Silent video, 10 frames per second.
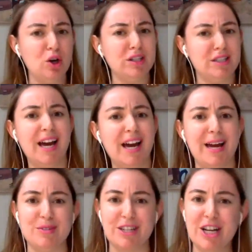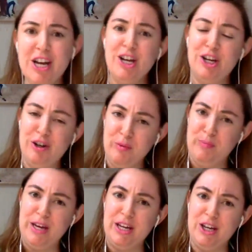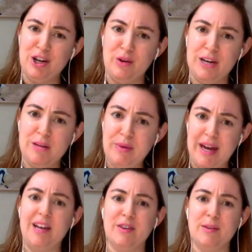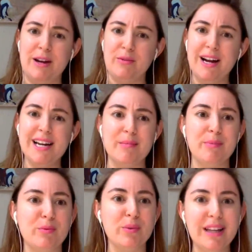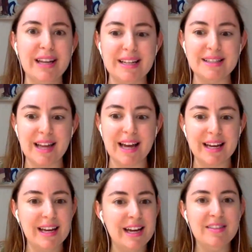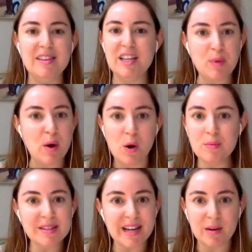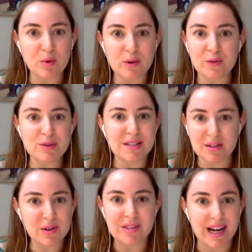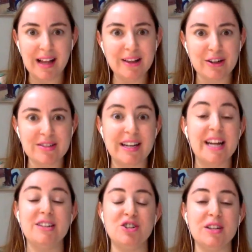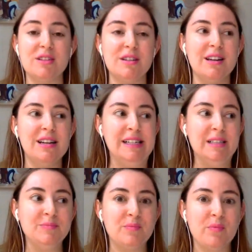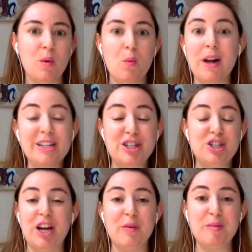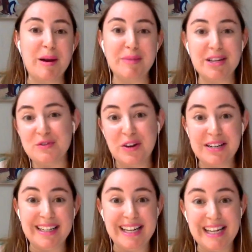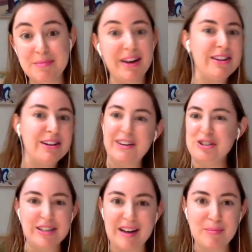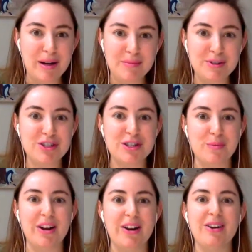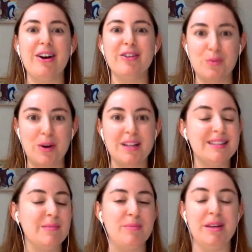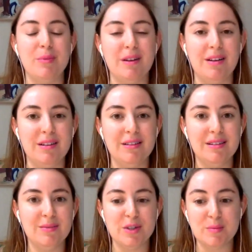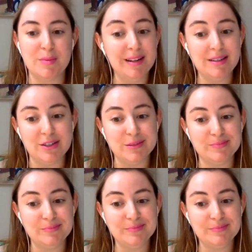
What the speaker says: York Times and, get paid for my writing. But really, it's like these poems that I wrote for $0 that I just wanted to share with my best friend in an email that eventually got published somewhere are the ones that people respond to.